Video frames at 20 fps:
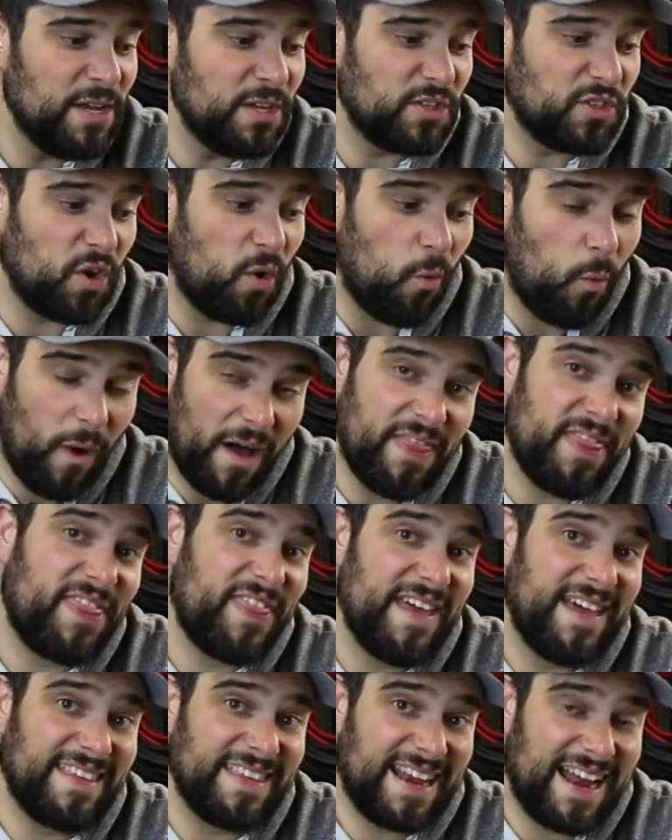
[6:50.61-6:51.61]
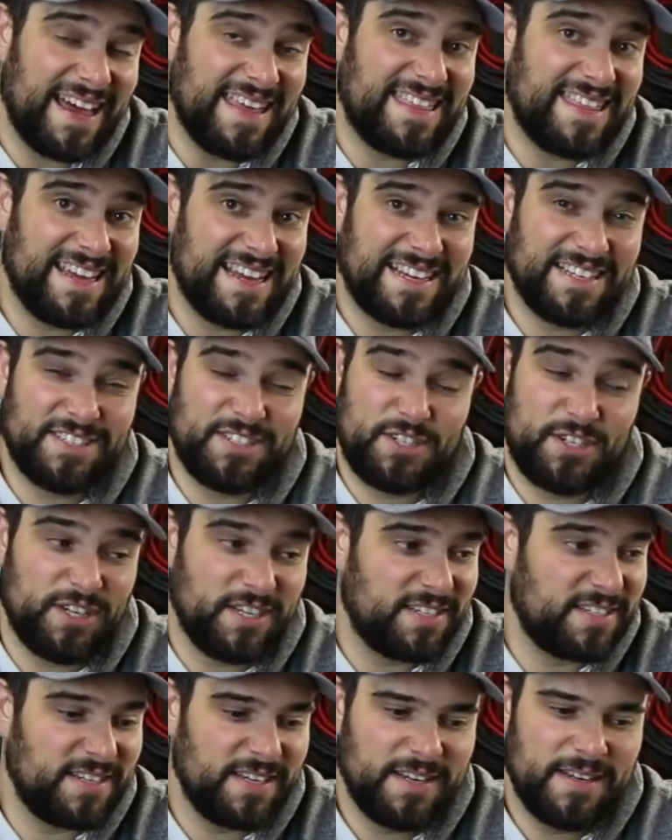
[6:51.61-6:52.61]
So one thing that I think is
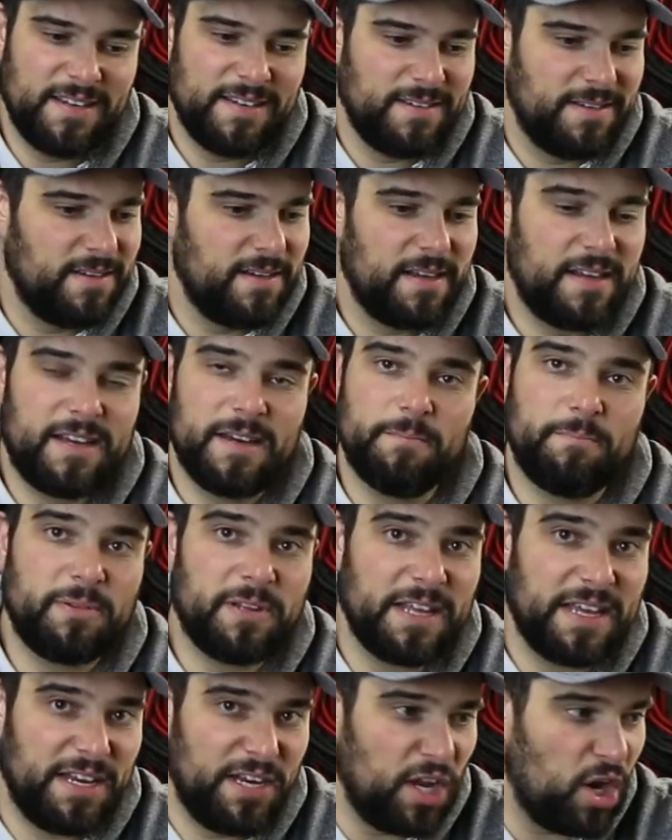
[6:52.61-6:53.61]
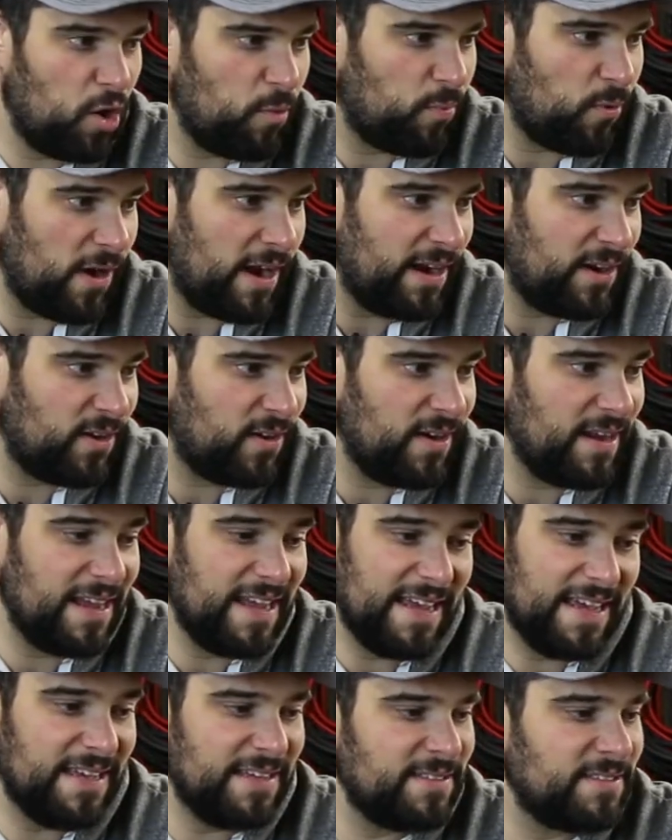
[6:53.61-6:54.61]
just complete no-brainer
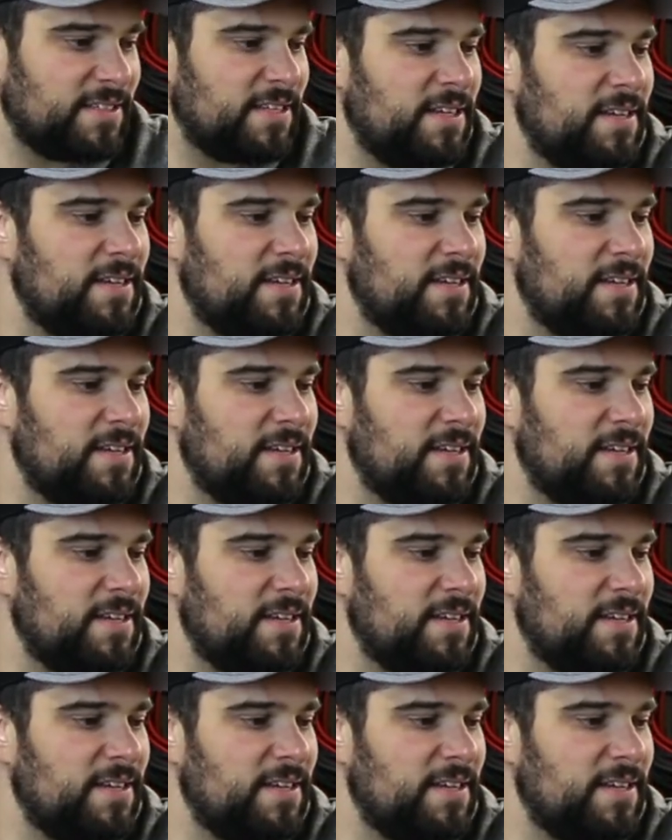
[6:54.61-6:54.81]
is